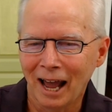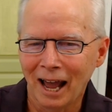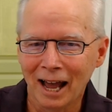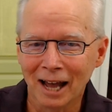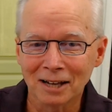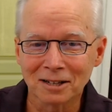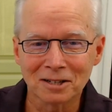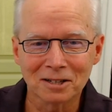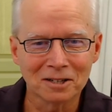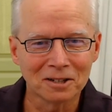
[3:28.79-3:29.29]

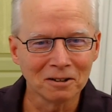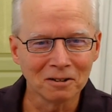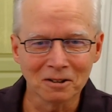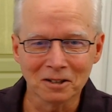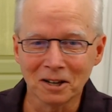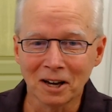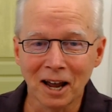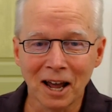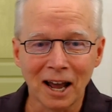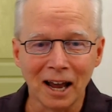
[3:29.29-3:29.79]
And still
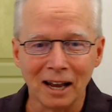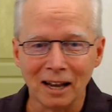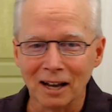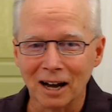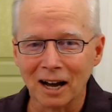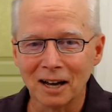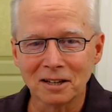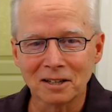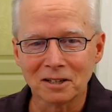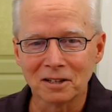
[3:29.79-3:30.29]
today,
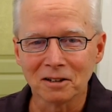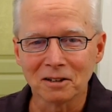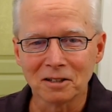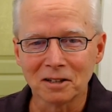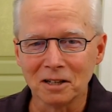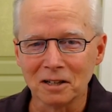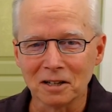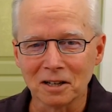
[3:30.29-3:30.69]
I still see